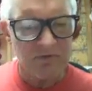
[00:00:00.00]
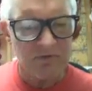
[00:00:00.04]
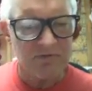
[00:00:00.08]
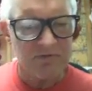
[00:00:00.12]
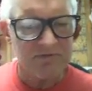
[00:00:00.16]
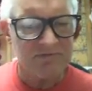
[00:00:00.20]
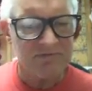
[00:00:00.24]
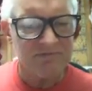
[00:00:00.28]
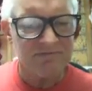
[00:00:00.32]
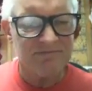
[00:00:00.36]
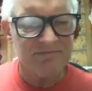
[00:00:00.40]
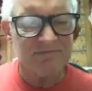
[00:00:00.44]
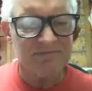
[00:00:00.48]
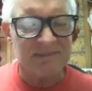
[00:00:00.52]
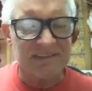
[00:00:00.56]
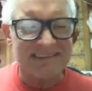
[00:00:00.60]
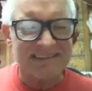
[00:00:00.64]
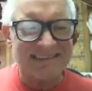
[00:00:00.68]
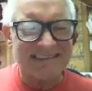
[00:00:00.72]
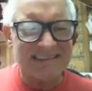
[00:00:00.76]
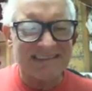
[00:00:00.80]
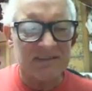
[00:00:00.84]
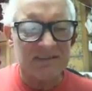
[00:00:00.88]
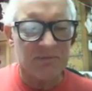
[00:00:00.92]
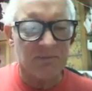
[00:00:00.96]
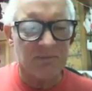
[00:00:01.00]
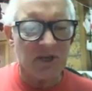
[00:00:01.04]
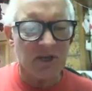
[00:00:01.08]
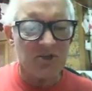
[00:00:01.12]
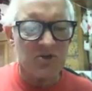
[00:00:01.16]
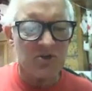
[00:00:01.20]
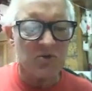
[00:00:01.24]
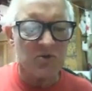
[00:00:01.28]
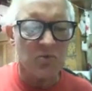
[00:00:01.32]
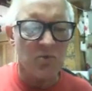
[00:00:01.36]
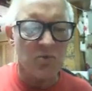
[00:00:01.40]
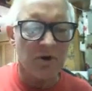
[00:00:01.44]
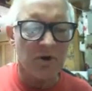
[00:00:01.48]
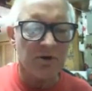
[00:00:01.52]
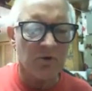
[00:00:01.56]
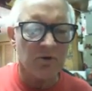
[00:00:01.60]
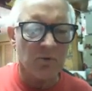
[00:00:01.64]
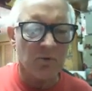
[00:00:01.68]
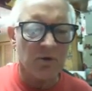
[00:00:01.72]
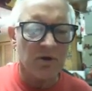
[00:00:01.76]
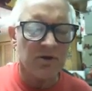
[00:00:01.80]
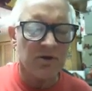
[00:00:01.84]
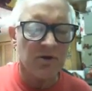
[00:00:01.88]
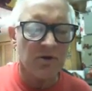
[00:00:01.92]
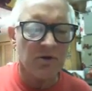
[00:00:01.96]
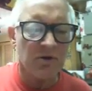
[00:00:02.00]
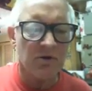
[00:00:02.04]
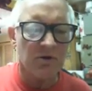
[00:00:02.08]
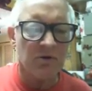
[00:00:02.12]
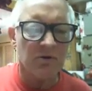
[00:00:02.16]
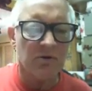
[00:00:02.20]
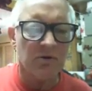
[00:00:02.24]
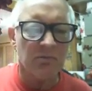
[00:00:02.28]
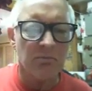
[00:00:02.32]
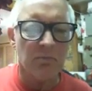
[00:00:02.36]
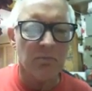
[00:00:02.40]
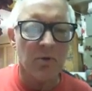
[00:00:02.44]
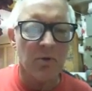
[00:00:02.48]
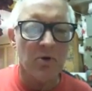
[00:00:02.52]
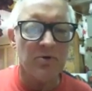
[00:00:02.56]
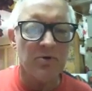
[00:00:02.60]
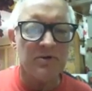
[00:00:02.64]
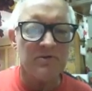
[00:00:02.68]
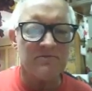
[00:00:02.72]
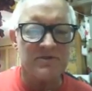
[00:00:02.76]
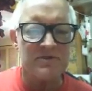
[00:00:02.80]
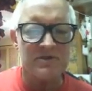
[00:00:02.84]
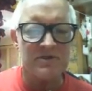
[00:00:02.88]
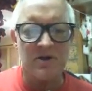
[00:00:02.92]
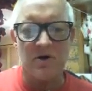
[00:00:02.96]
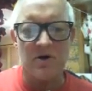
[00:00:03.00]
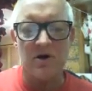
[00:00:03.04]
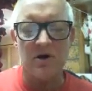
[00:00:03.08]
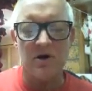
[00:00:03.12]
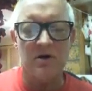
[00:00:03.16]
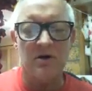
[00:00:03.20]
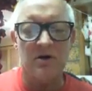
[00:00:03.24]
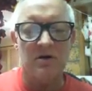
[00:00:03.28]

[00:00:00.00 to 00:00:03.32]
would kind of makes you wonder what her motives